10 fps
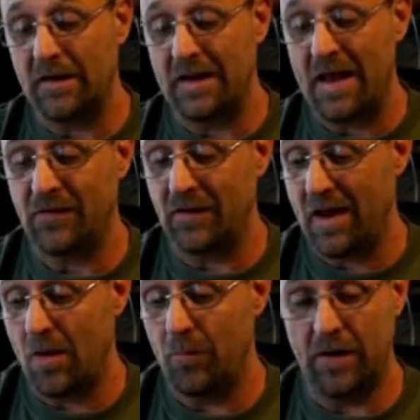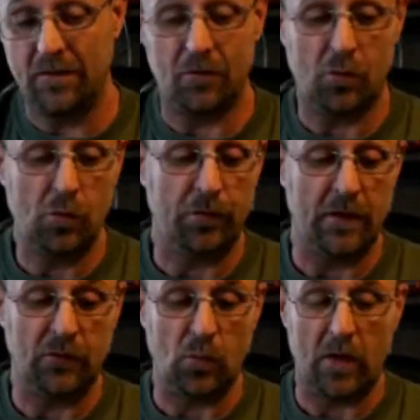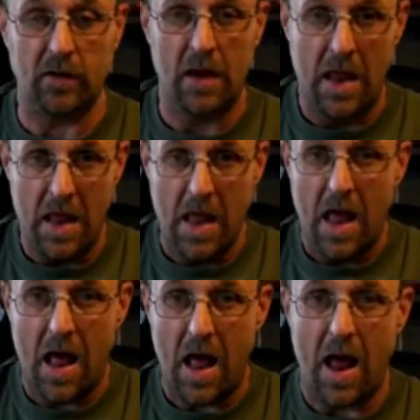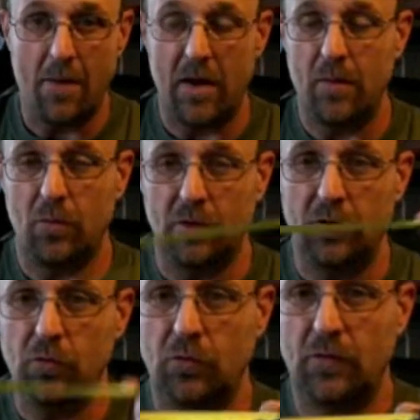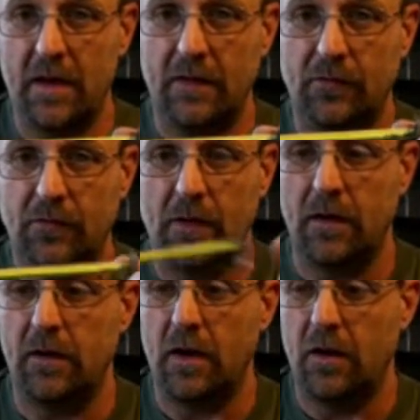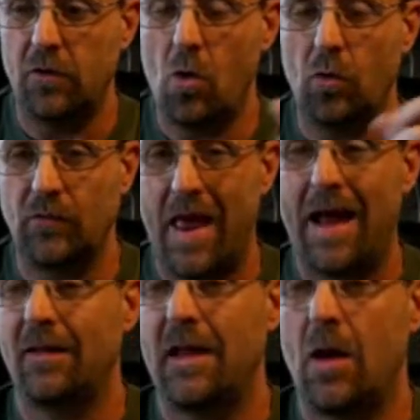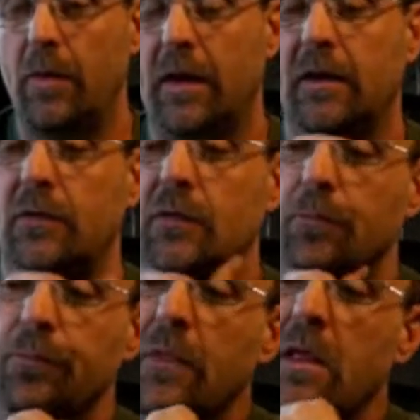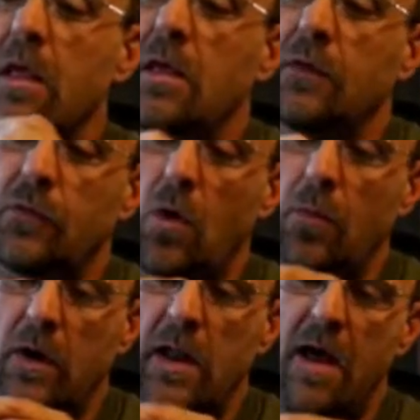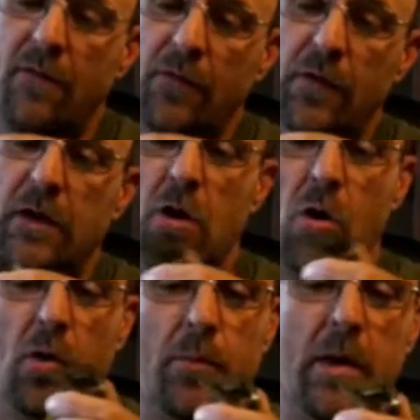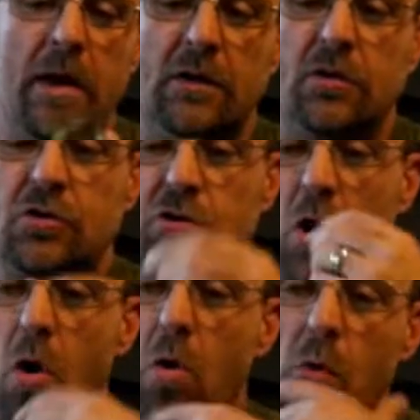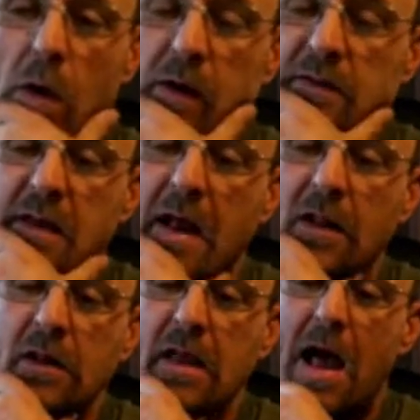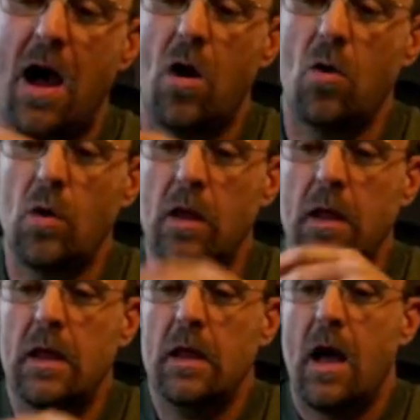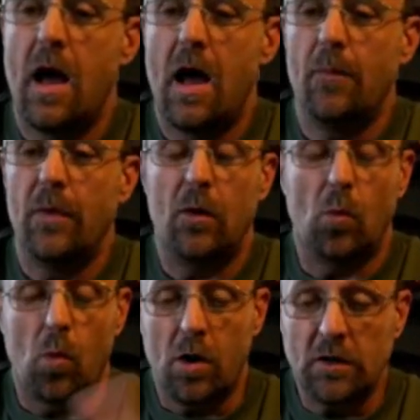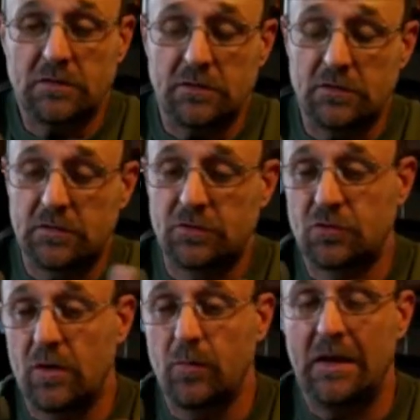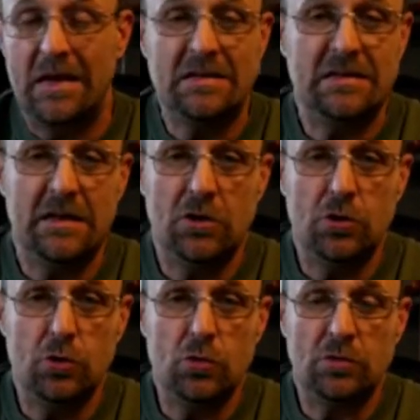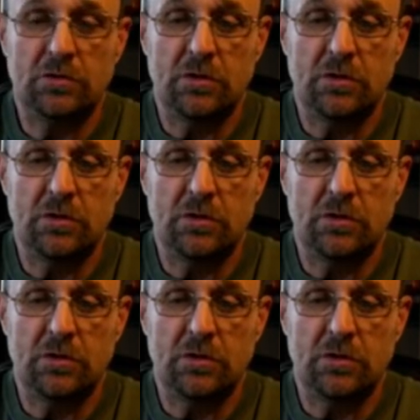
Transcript: guessing how big the roof is, when I'm able to use this and know exactly how big it is. So I'm going to have a video in a minute to show exactly how it works. It's extremely easy to use.